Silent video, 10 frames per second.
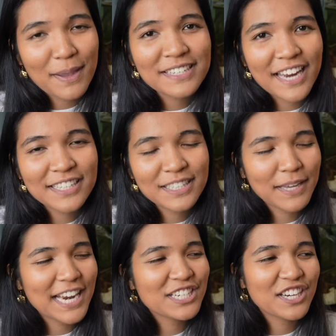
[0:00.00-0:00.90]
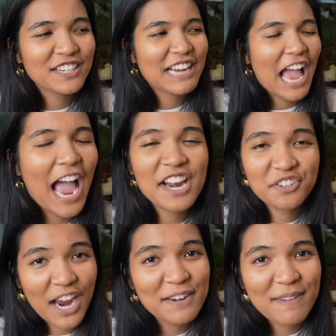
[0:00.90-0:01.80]
best explanation. I
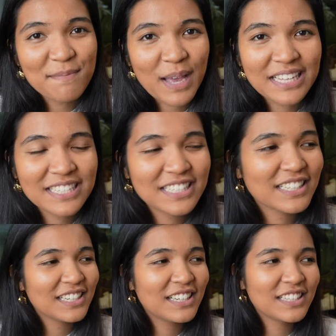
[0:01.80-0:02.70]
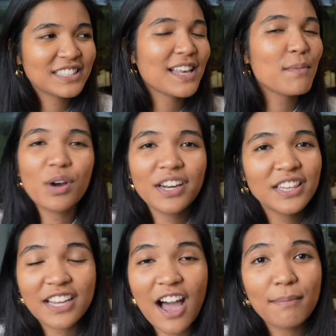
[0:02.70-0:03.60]
tried my best. Someone
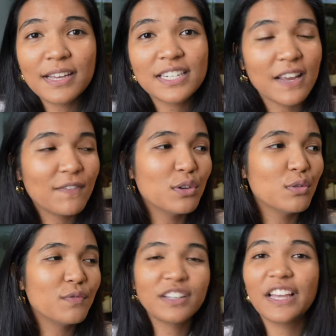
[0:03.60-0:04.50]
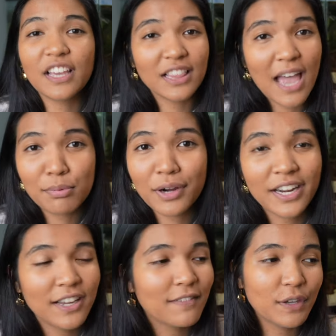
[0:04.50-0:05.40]
in the comments, if you feel like
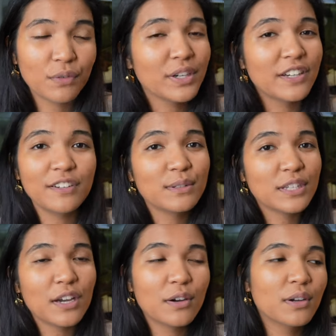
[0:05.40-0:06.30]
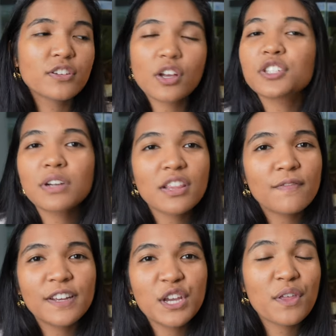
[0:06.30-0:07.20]
elaborating, feel free to do so. There's also another
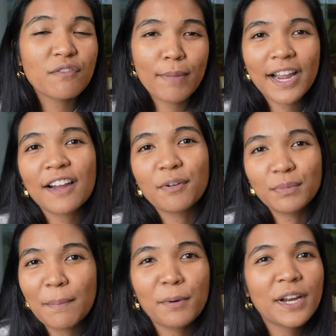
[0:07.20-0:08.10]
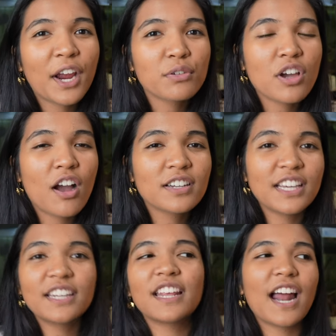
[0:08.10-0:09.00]
video that Rebecca from Leopard Gecko Talk
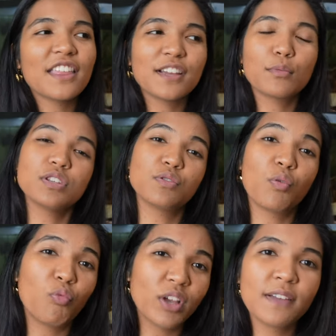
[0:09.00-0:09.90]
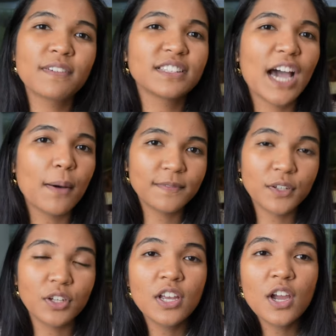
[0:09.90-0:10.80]
did that I think was really, really
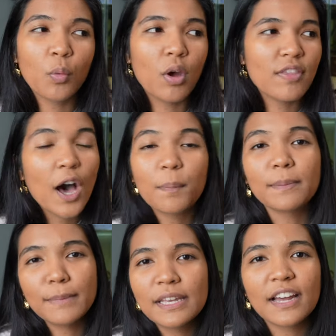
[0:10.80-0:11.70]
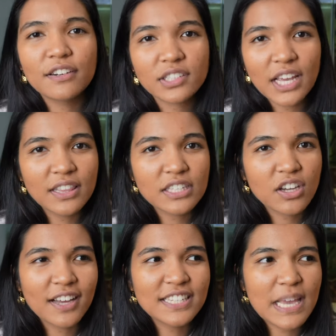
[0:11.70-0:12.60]
helpful with helping me to understand this
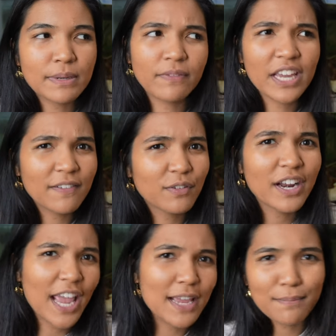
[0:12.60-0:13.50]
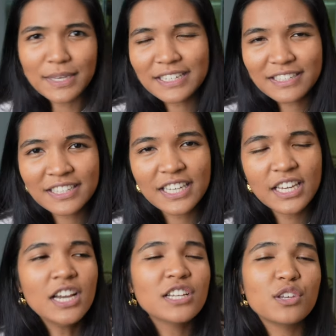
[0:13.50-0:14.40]
concept of infrared A, B, and
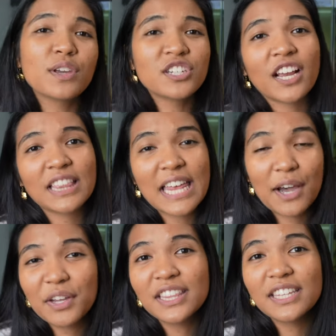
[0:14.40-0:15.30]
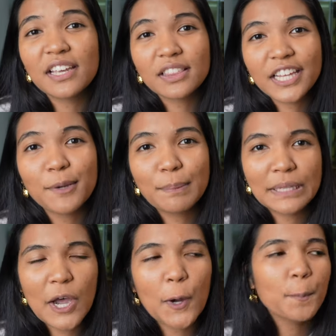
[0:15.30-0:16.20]
C. So you can check that out in the link
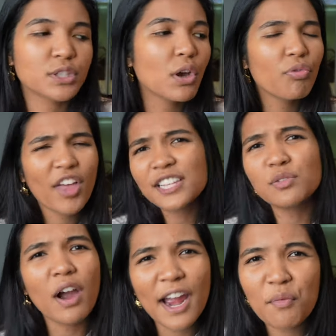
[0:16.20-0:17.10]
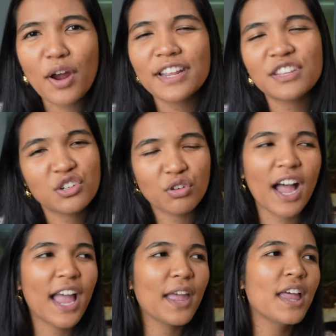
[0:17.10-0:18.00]
below. So that's why I wanted to
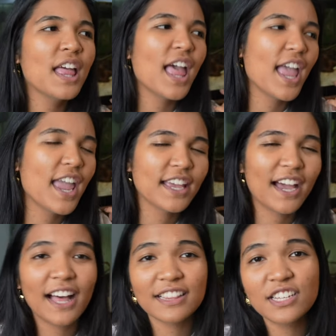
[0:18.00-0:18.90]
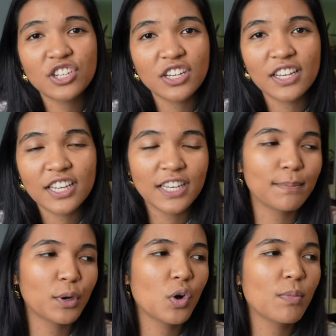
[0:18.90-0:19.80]
try a halogen
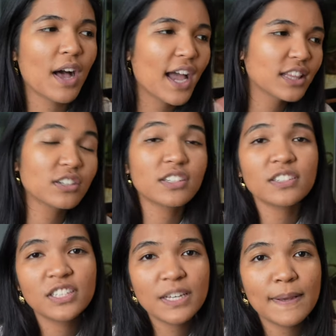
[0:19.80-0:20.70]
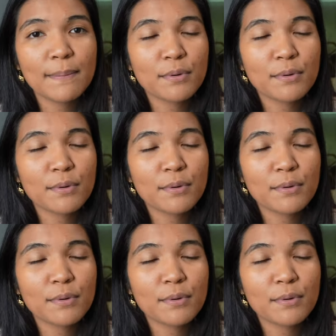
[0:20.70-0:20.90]
heat bulb. I looked into deep heat